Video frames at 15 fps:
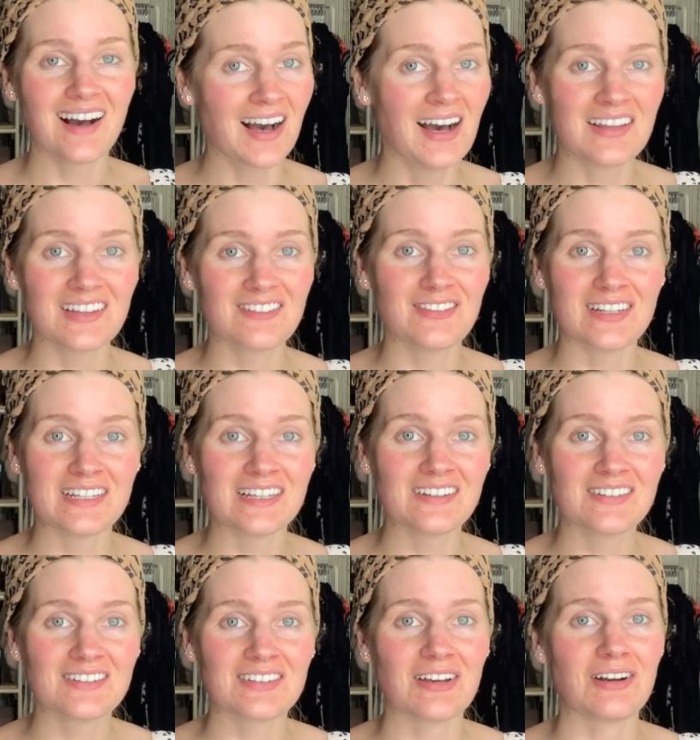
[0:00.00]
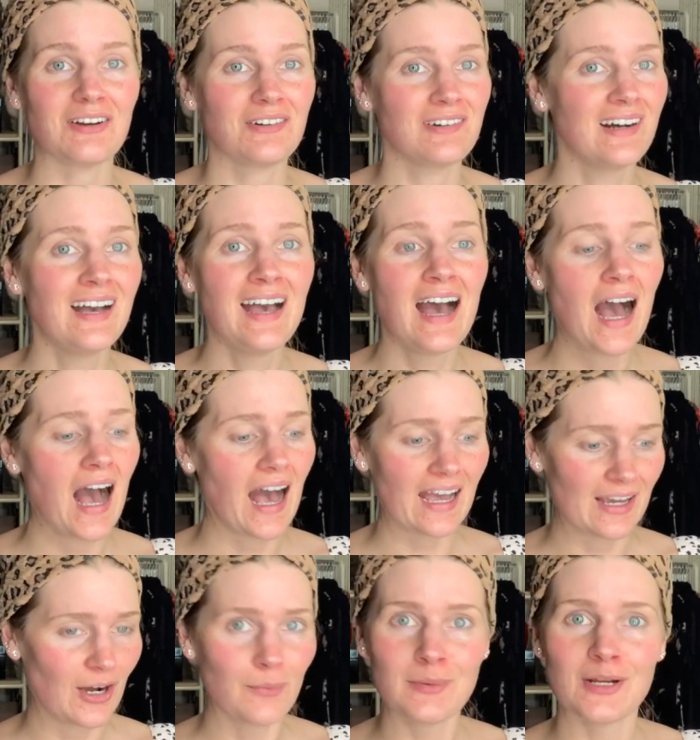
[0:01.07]
on the videos, so I
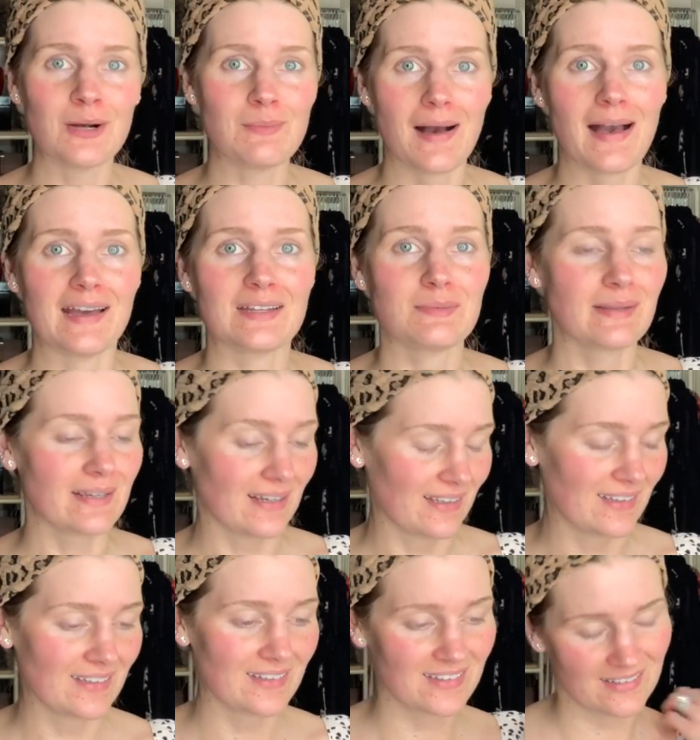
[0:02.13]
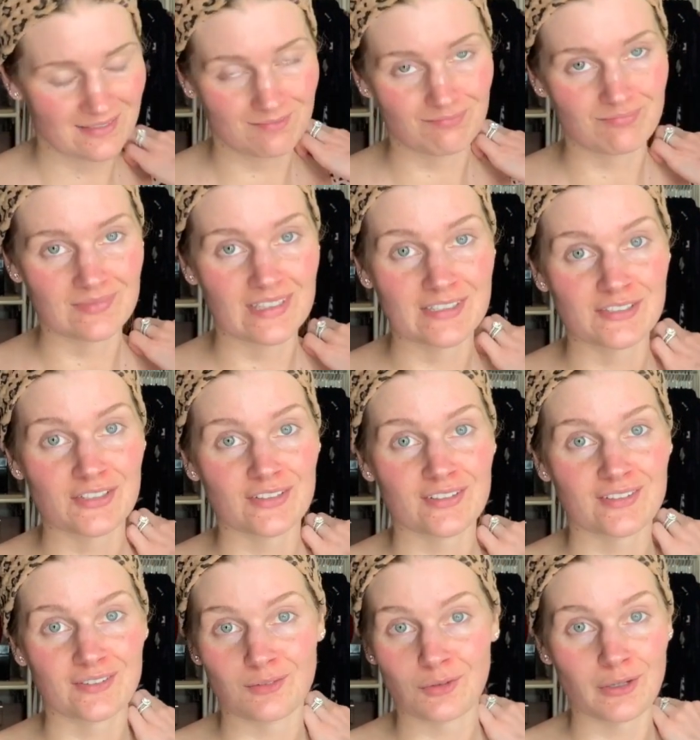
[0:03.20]
hope you don't mind because it's
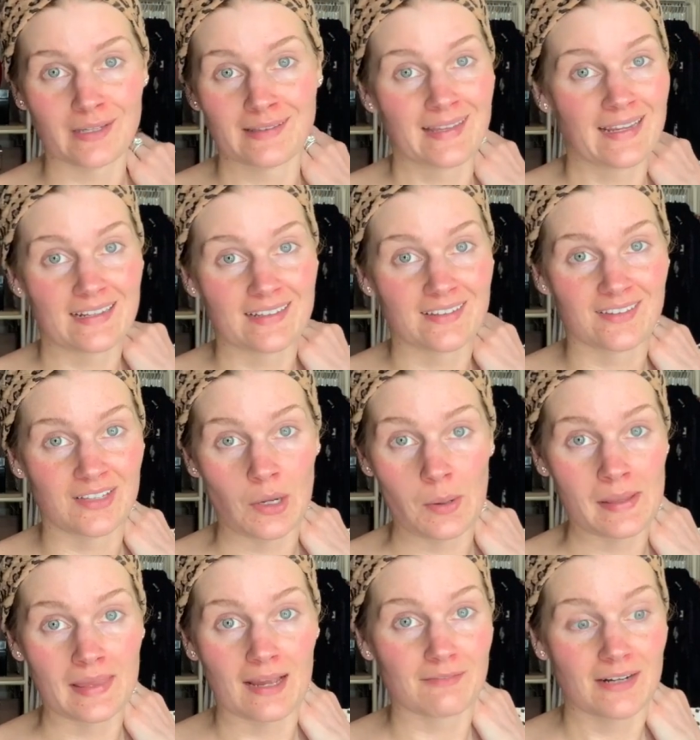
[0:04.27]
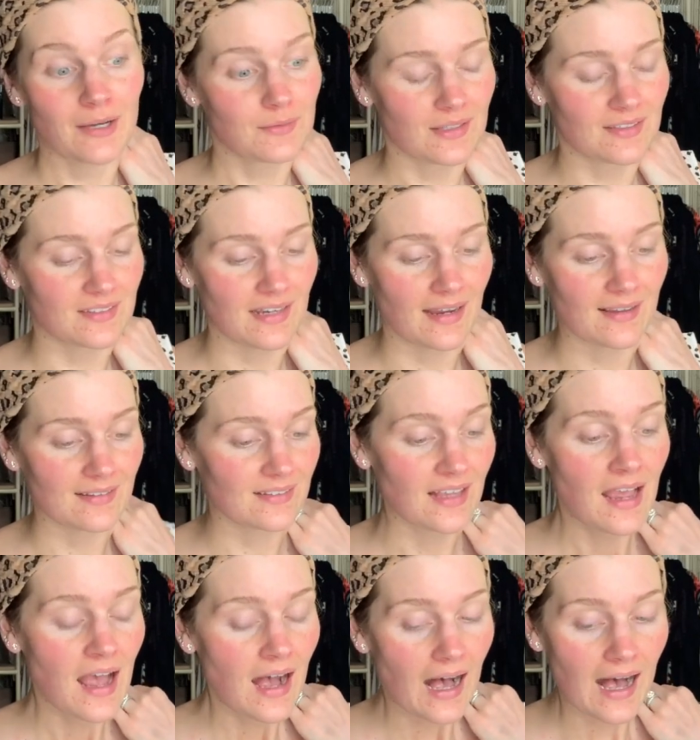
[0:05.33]
just looking like it's going that route these days.
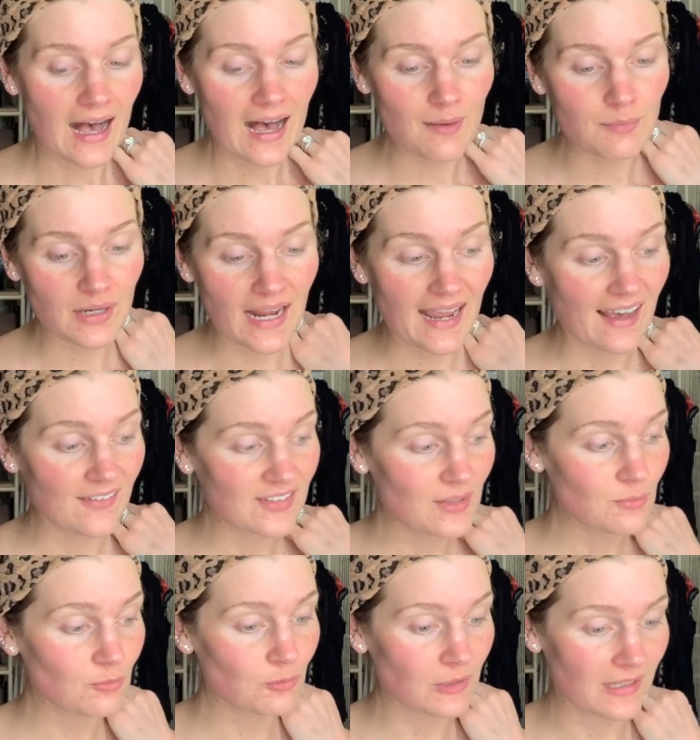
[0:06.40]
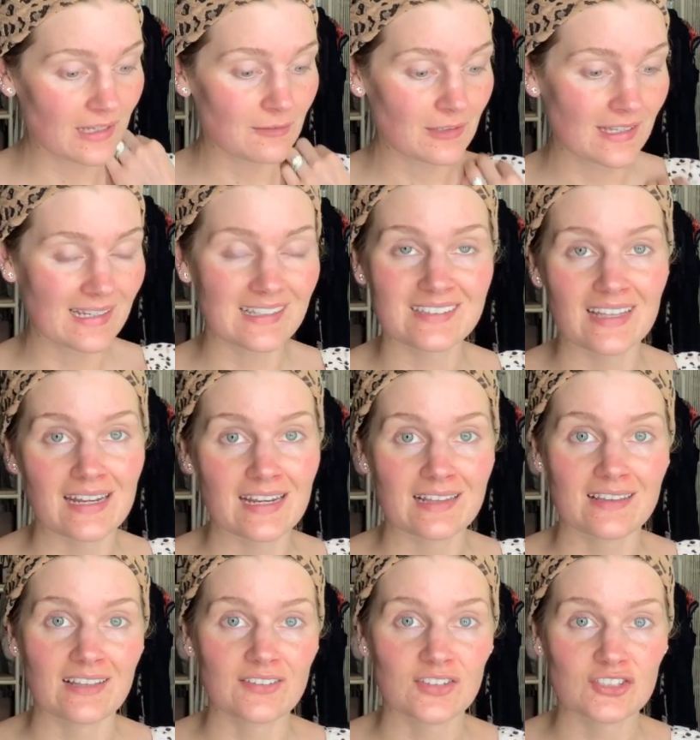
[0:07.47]
Um, but I have some really, really exciting
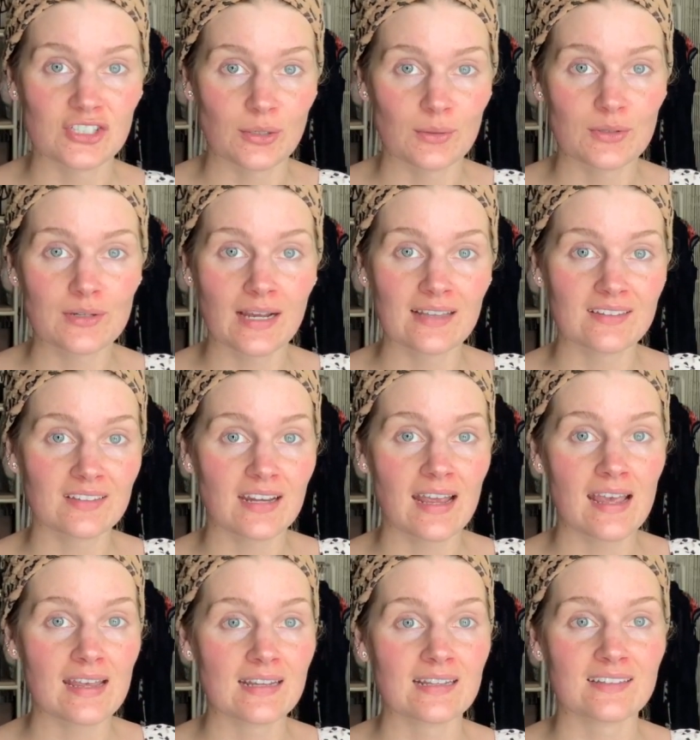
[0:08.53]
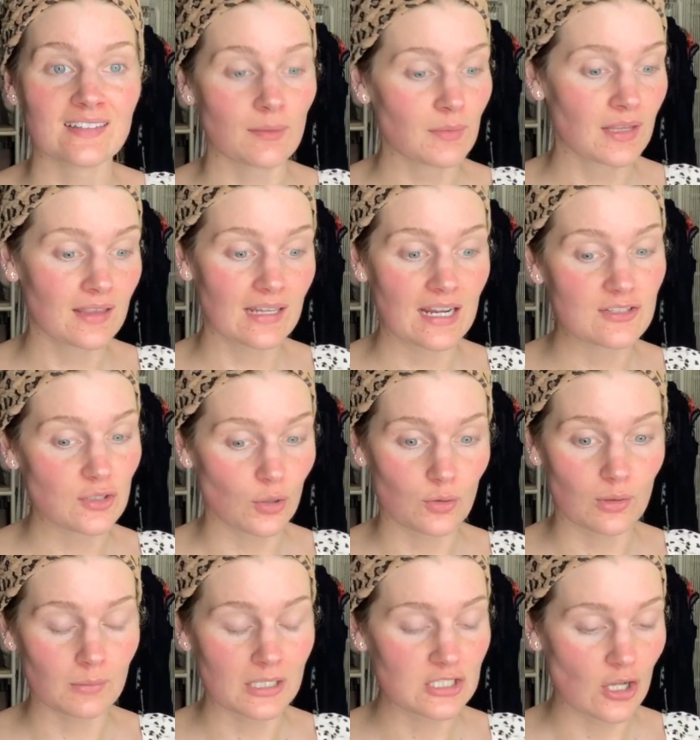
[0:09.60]
things to share with you guys today. It's something that I don't
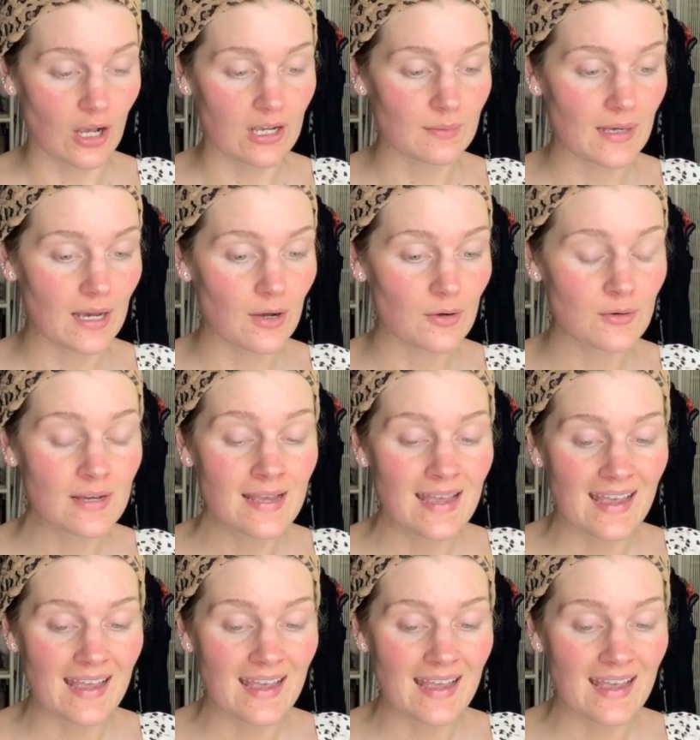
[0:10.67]
normally talk about